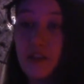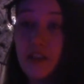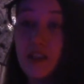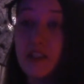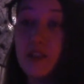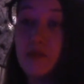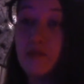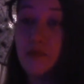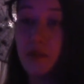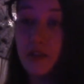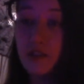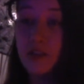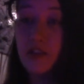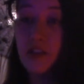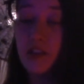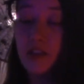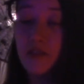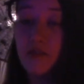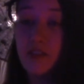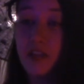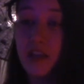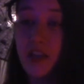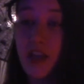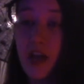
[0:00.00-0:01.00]
Especially
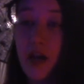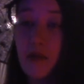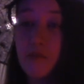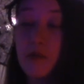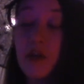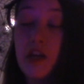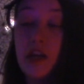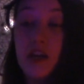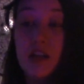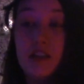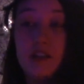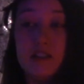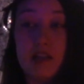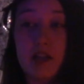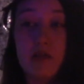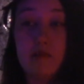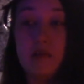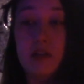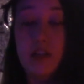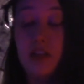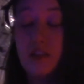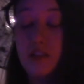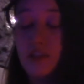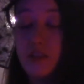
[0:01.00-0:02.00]
if they cap 10
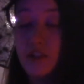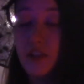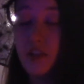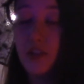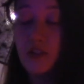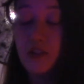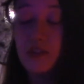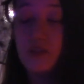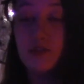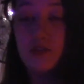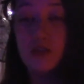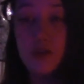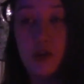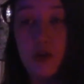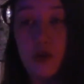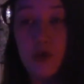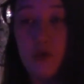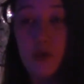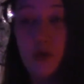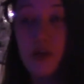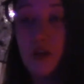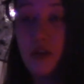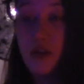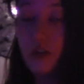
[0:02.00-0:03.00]
minutes.
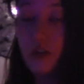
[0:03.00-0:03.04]
So.